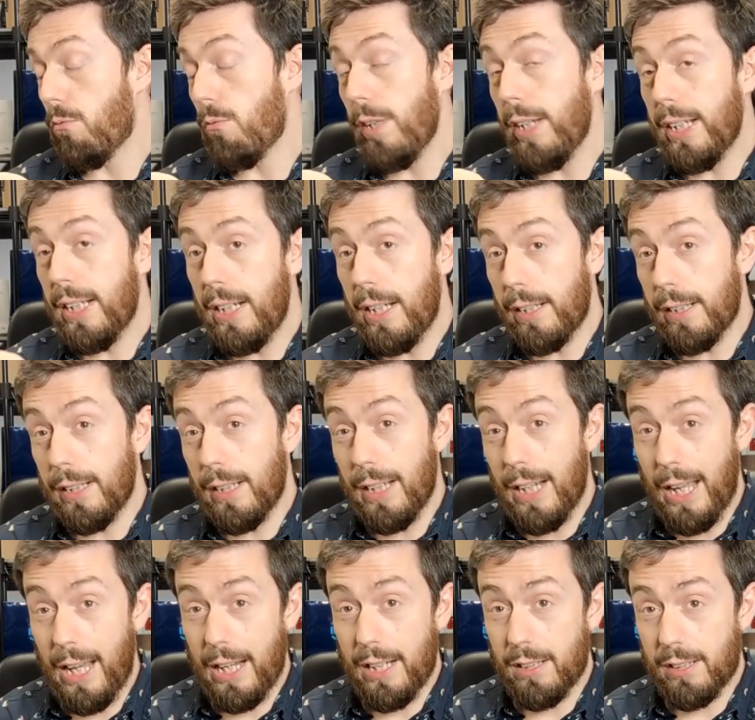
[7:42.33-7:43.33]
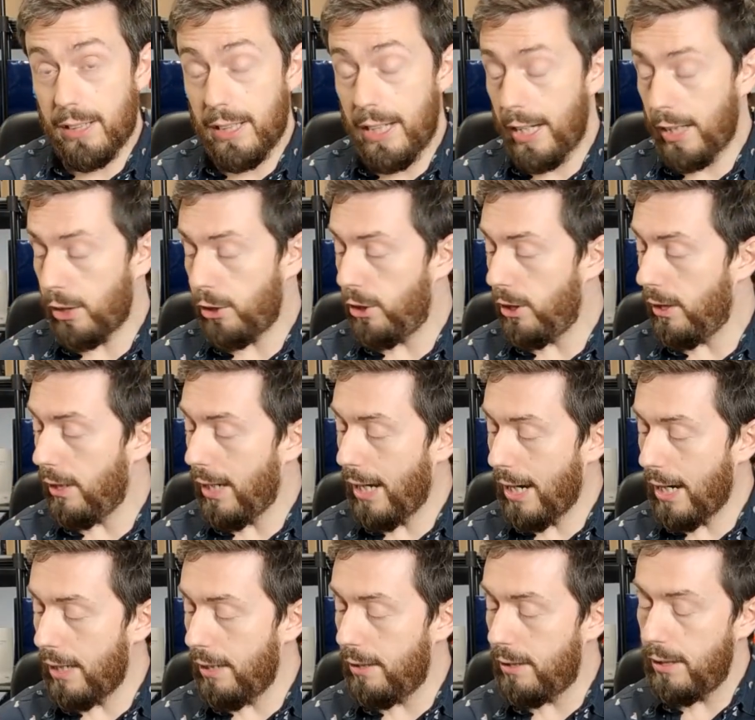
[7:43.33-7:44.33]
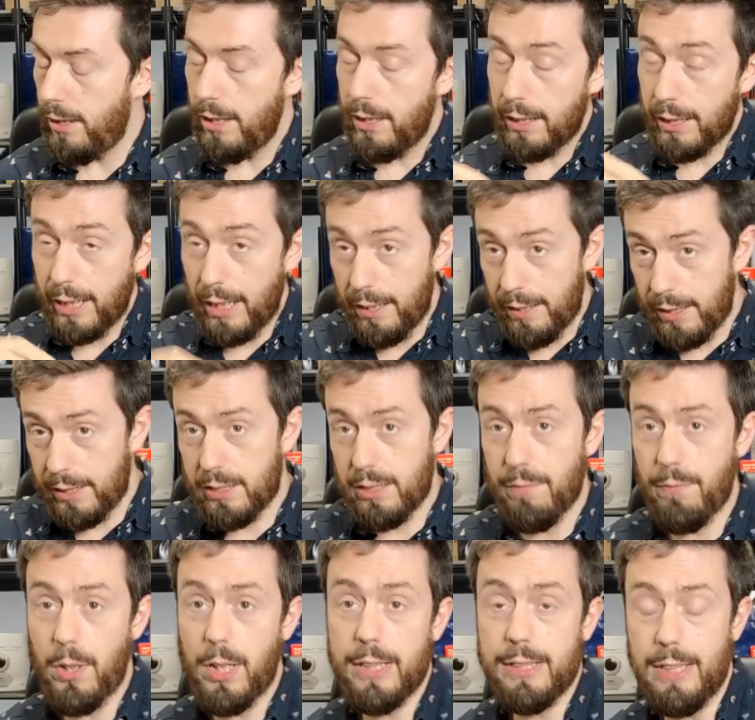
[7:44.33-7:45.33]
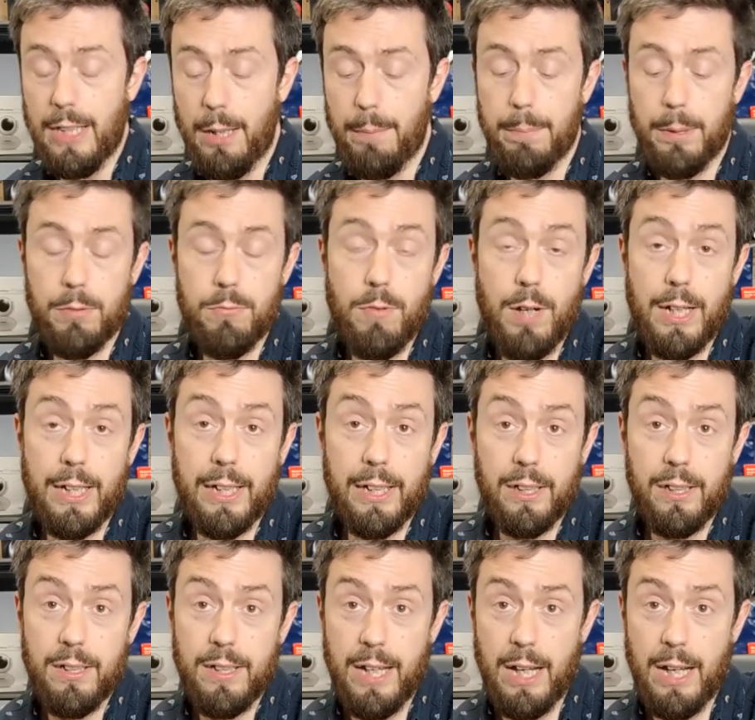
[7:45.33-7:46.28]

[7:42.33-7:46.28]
reconnect the LAN connection and get this device up and running.